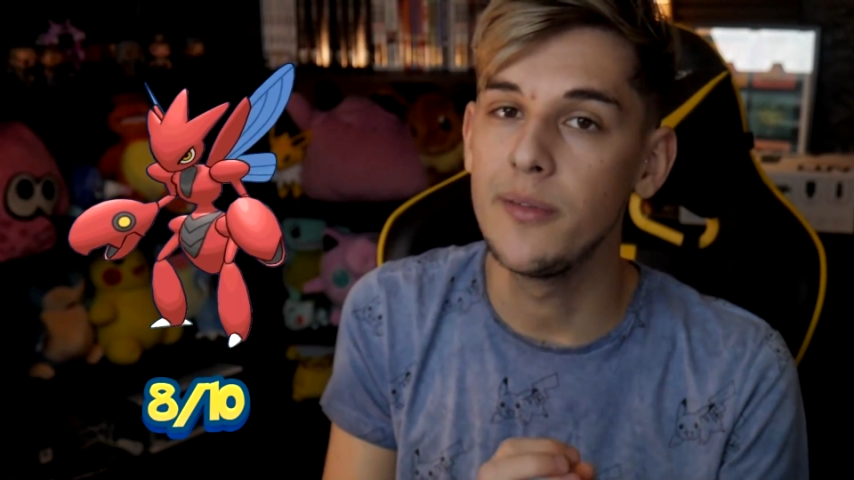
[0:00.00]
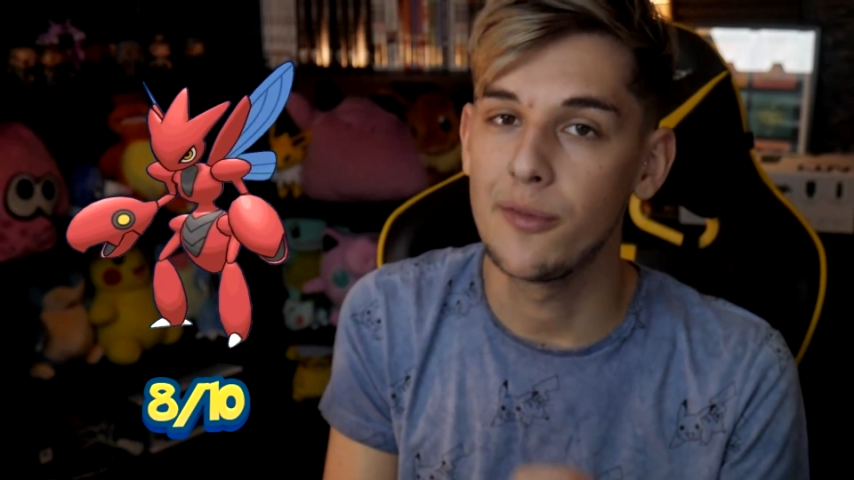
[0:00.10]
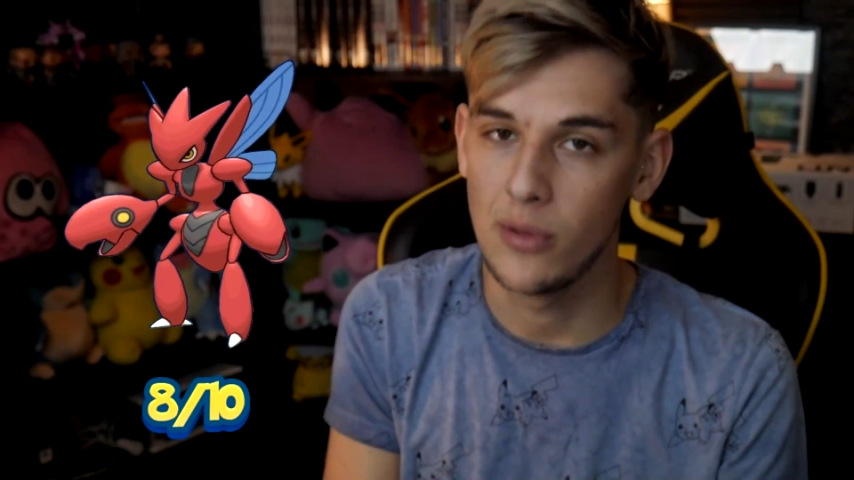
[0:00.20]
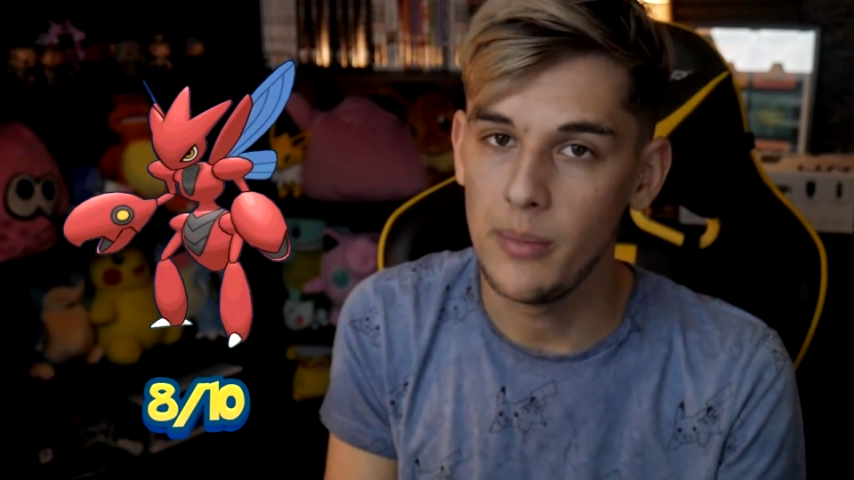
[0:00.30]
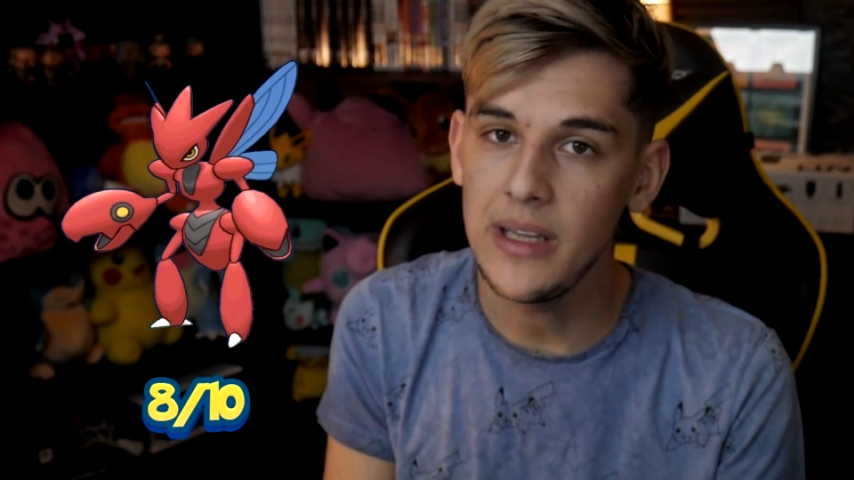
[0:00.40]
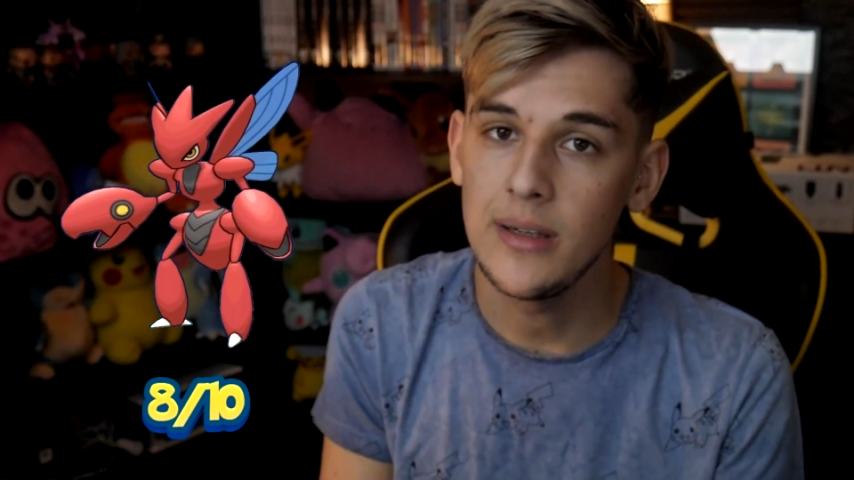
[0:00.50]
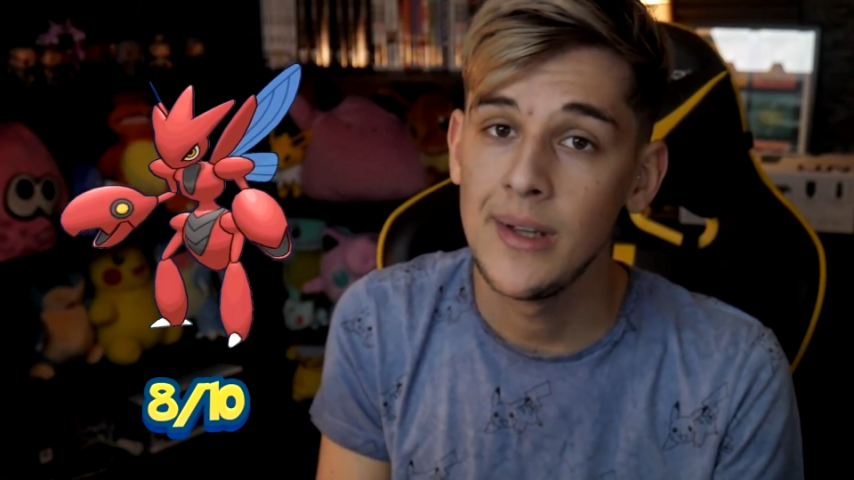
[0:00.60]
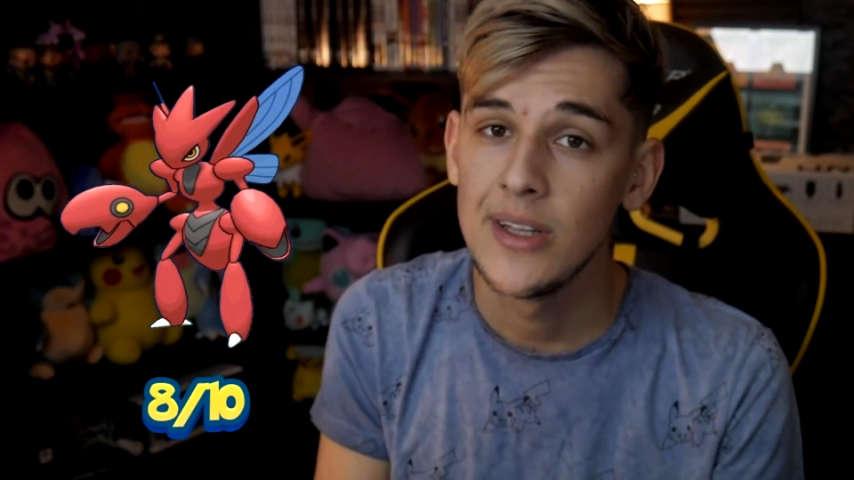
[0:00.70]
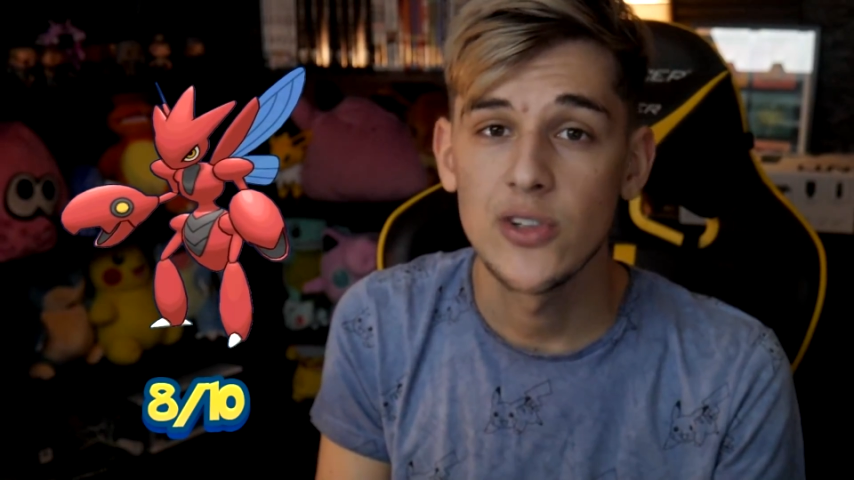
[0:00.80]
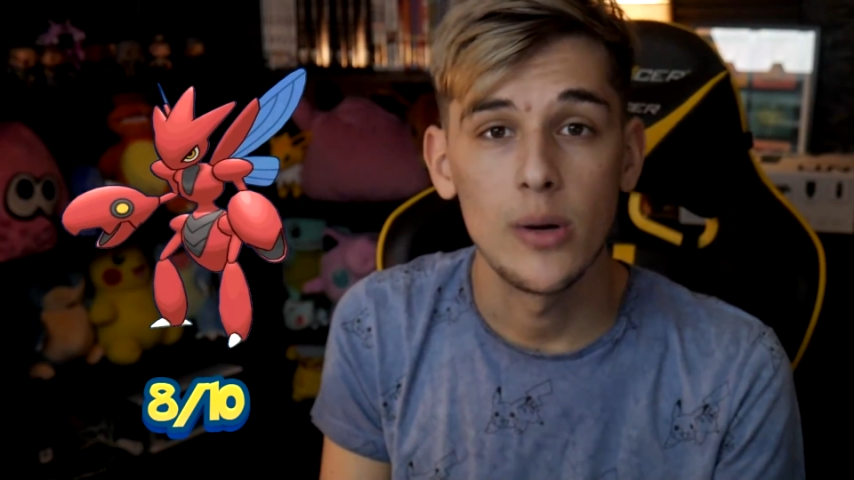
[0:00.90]
from it,
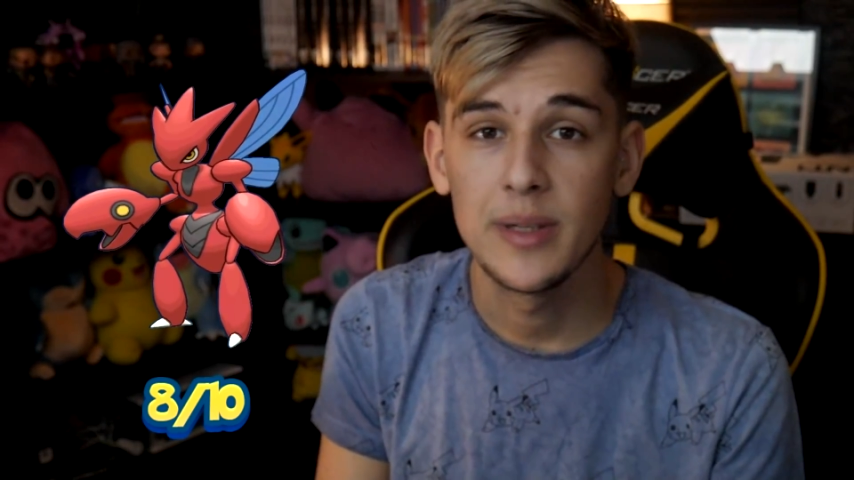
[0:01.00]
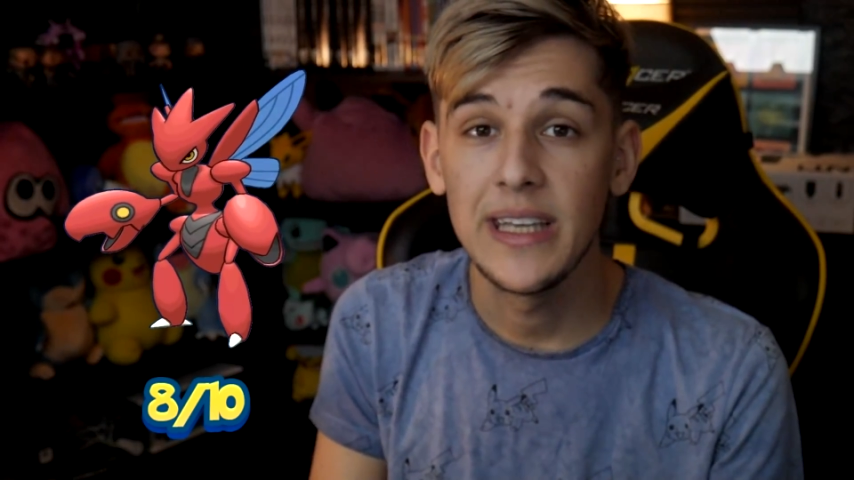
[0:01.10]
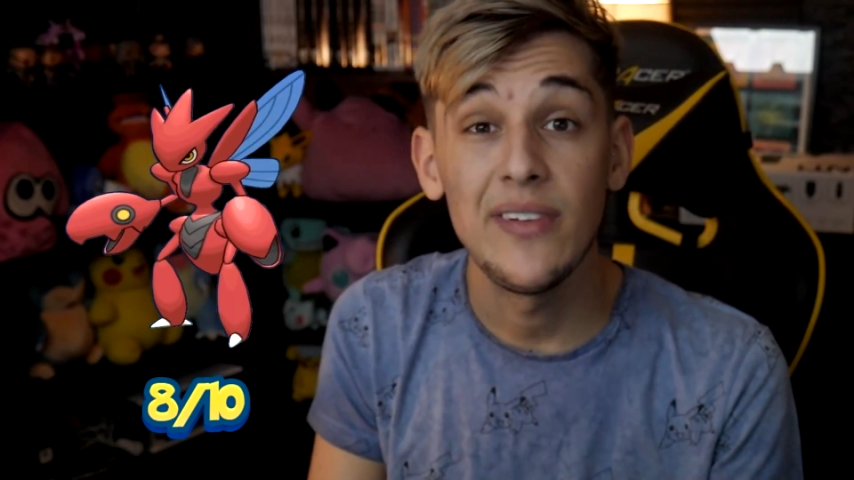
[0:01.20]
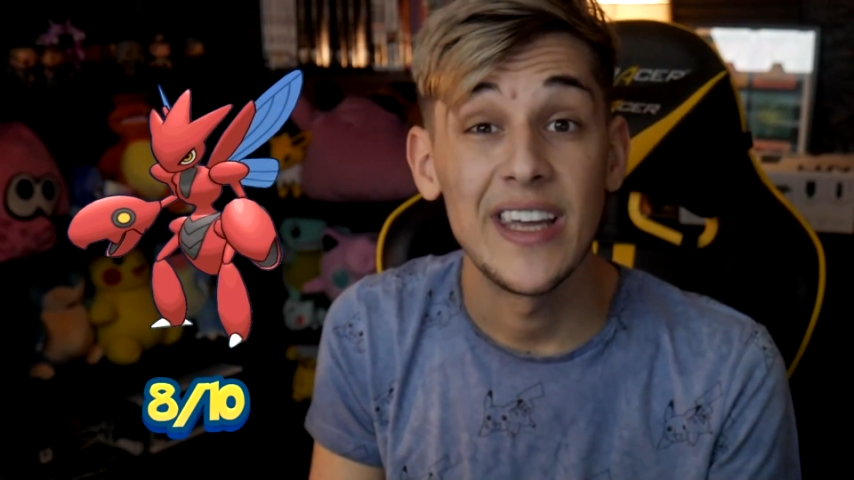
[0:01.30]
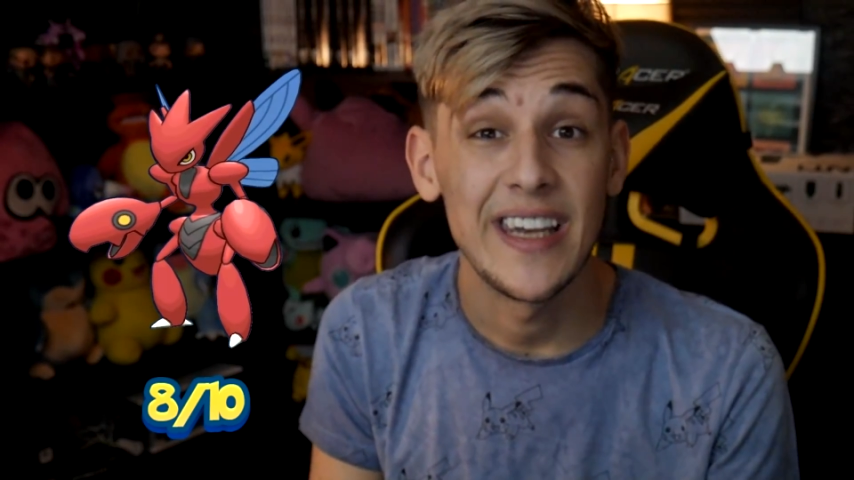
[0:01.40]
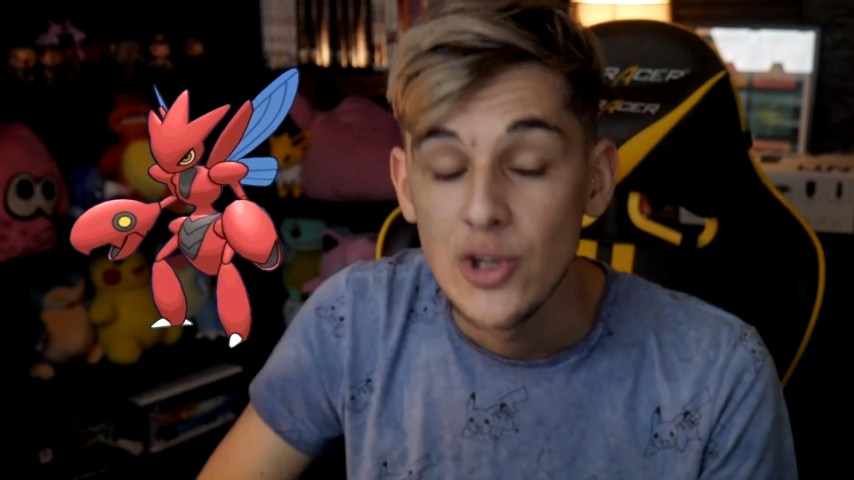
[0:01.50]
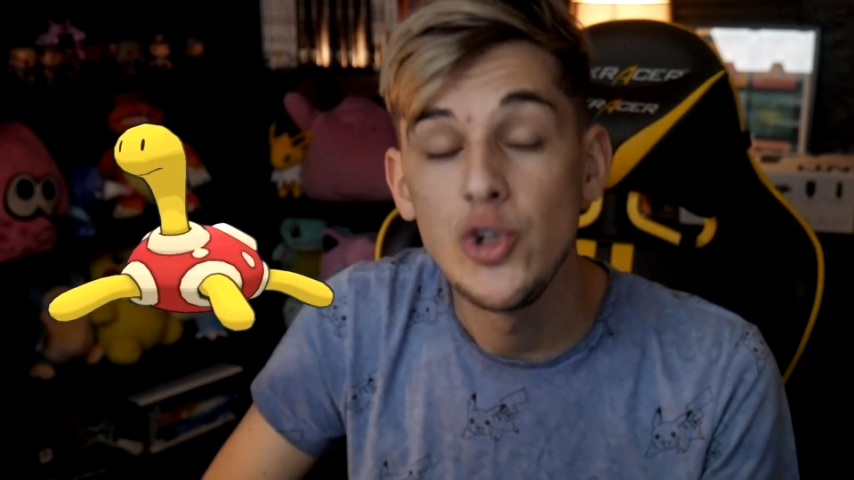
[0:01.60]
so I'm going to give it an 8.